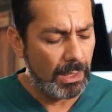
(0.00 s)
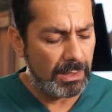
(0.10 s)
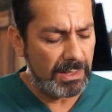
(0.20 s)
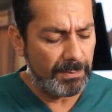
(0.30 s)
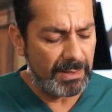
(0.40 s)

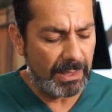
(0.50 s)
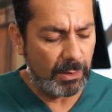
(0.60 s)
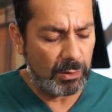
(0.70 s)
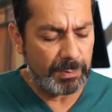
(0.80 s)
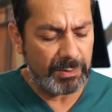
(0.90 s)
It's something that
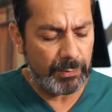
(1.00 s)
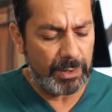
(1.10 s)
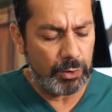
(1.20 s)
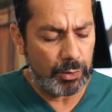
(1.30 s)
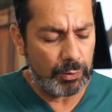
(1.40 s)
goes between
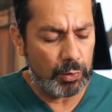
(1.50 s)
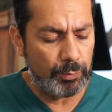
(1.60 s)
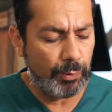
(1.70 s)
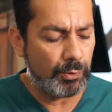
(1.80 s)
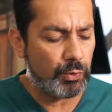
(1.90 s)
your
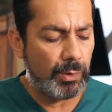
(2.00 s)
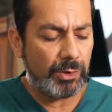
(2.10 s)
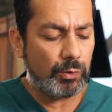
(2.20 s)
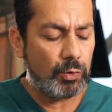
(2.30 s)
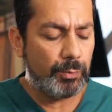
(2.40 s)
2.2 and
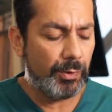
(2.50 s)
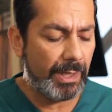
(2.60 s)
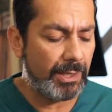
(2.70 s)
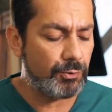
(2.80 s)
your 2.8